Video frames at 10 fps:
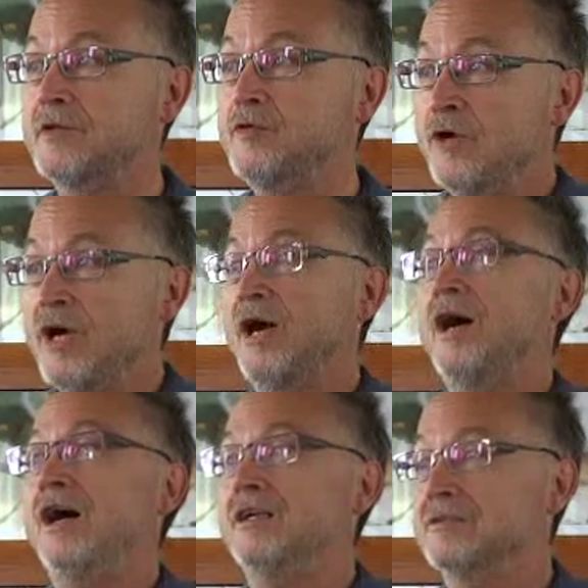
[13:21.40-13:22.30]
You are
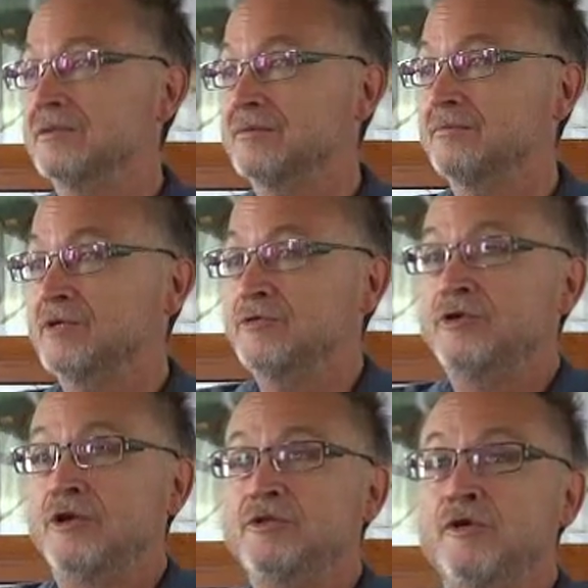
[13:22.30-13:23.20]
hard, but you
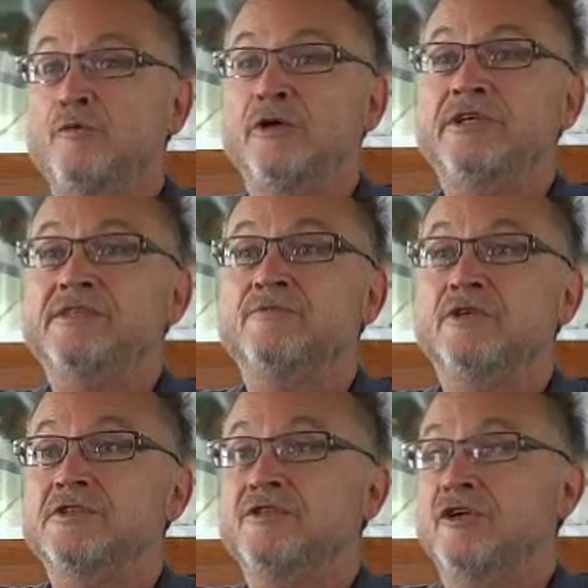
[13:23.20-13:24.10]
don't know what is and
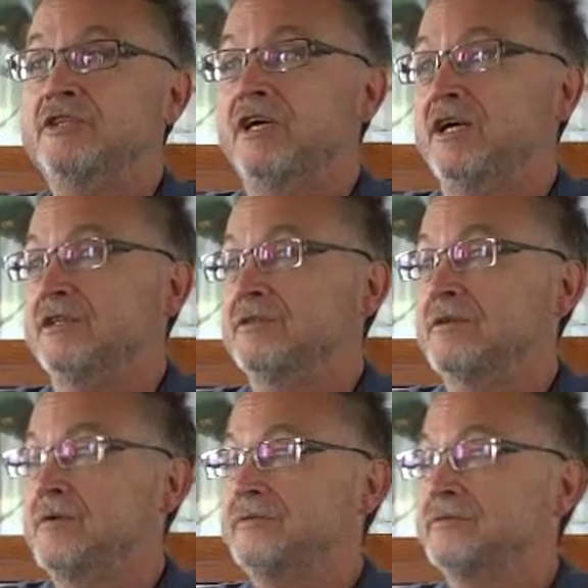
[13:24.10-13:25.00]
what is not hard.
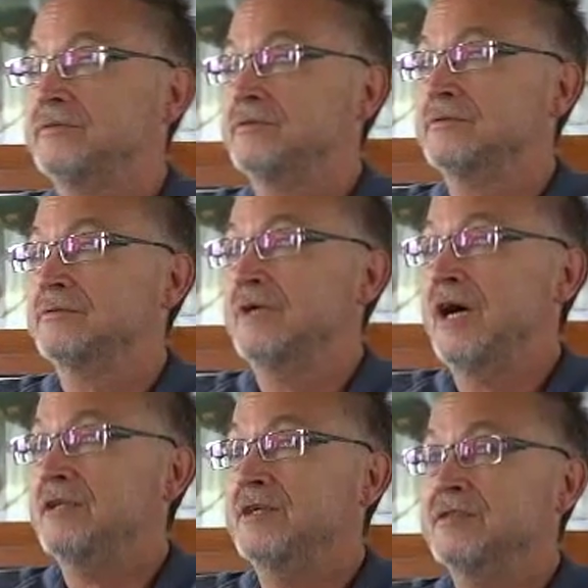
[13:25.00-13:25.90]

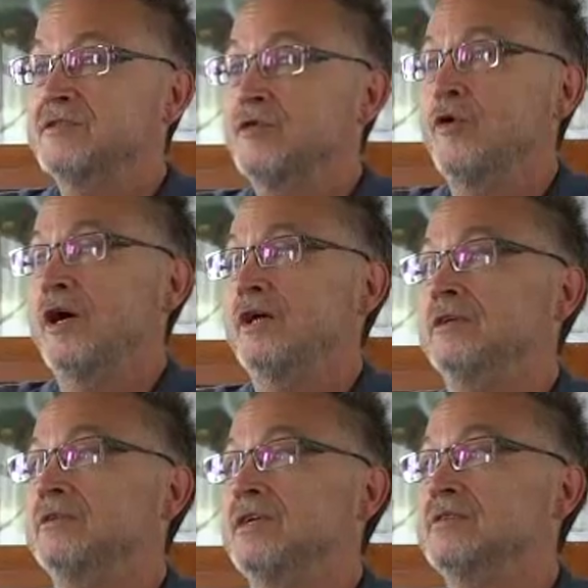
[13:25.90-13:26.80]
Heart doesn't know heart,
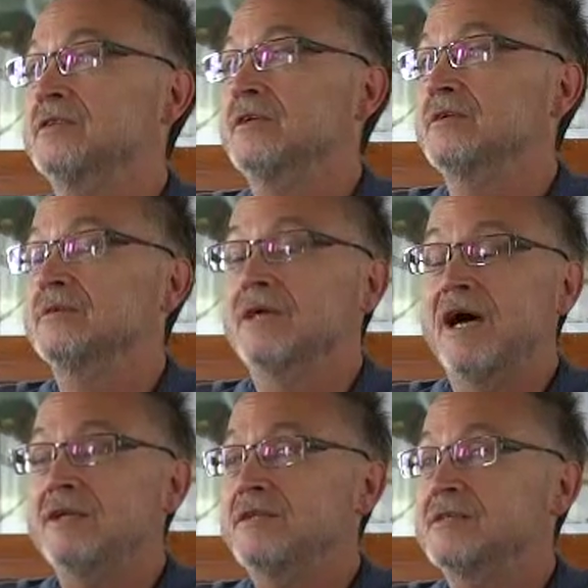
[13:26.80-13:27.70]
and doesn't,
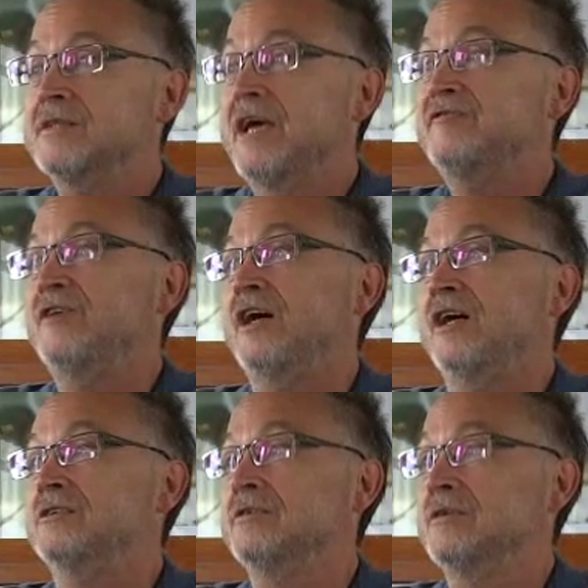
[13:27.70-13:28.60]
heart doesn't have
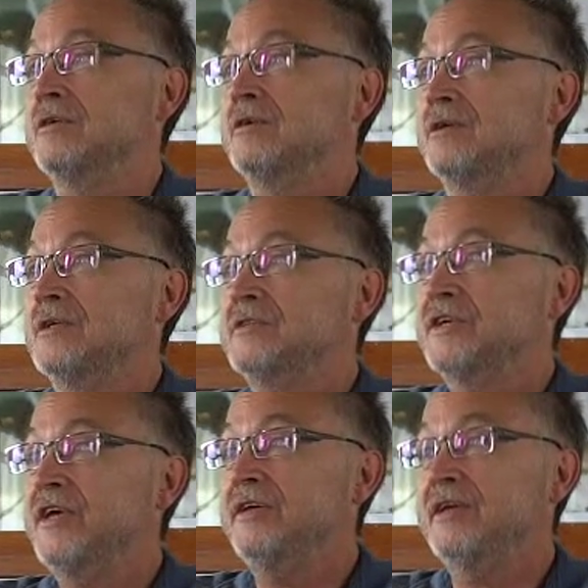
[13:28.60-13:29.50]
heart. And the
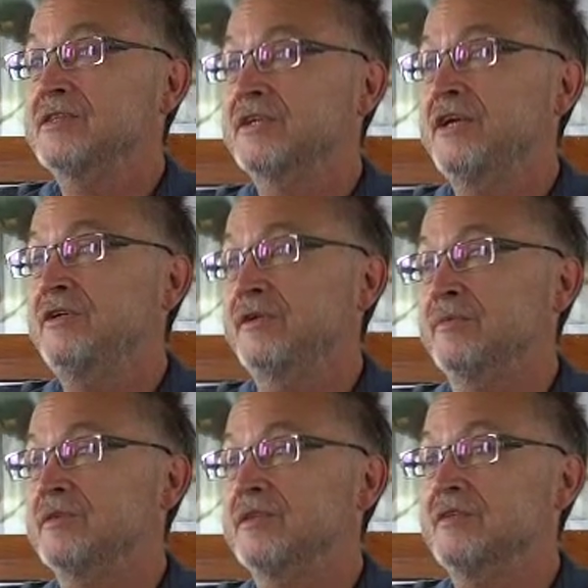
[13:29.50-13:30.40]
king has a kingdom,
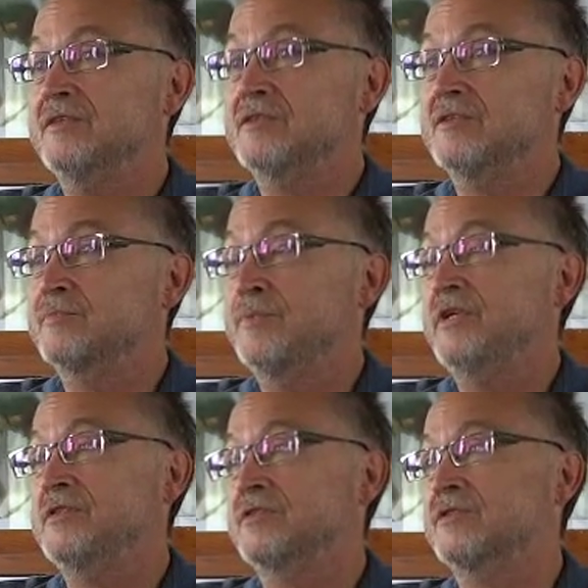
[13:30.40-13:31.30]
and that is his
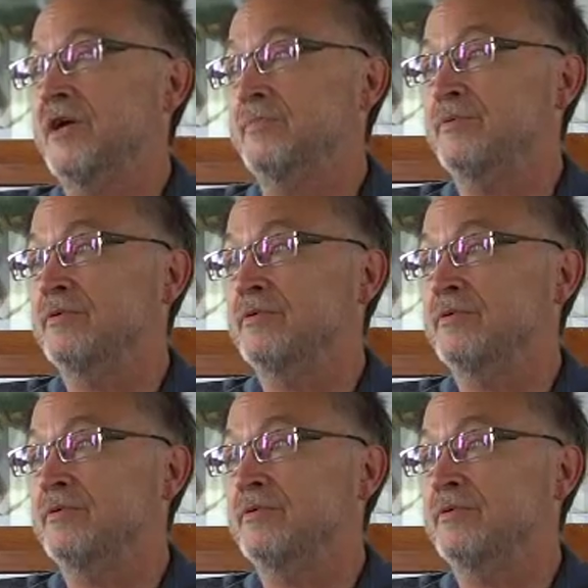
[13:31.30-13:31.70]
biggest trap.